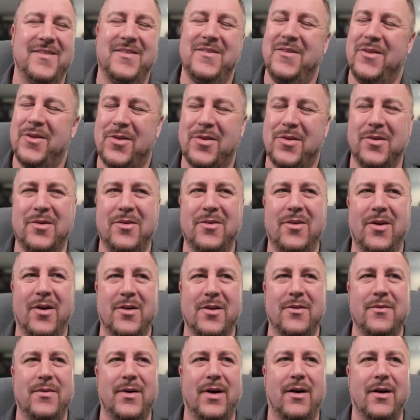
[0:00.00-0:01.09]
There's a
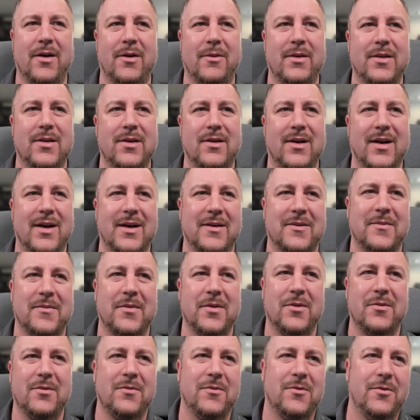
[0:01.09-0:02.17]
lot of value in that. Like
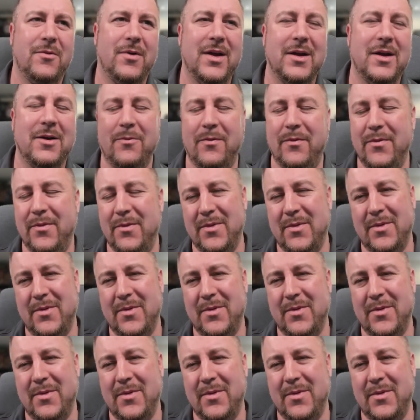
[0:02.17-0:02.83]
real,